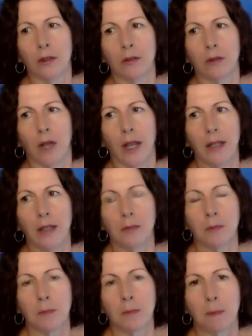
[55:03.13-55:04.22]
right?
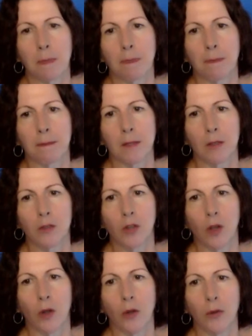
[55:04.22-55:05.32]

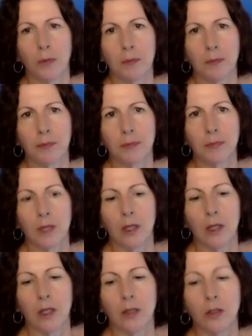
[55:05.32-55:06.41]
So
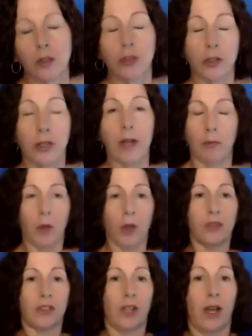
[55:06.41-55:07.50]
you can do that on
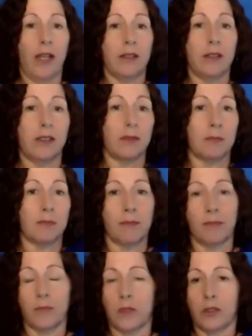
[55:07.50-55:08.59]
both sides.
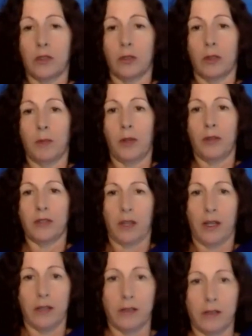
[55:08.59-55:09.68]
Let's do it on both
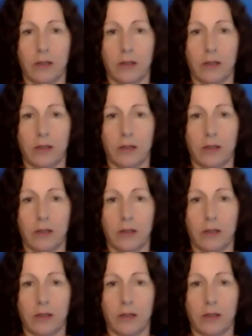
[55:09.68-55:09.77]
sides,